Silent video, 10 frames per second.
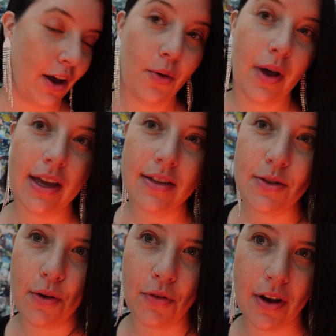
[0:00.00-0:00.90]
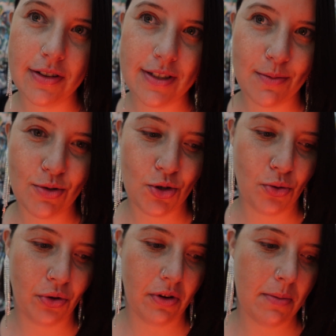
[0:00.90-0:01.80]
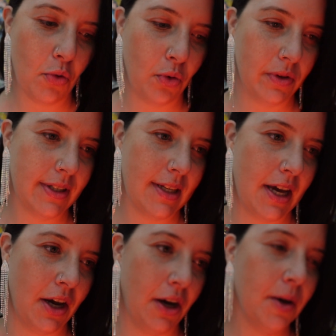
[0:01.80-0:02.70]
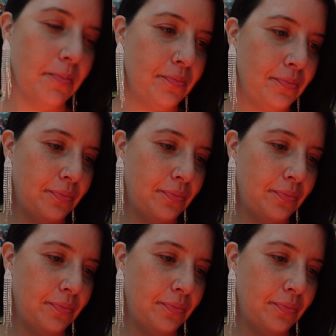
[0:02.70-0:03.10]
Okay, so I've got some jewelry molds here.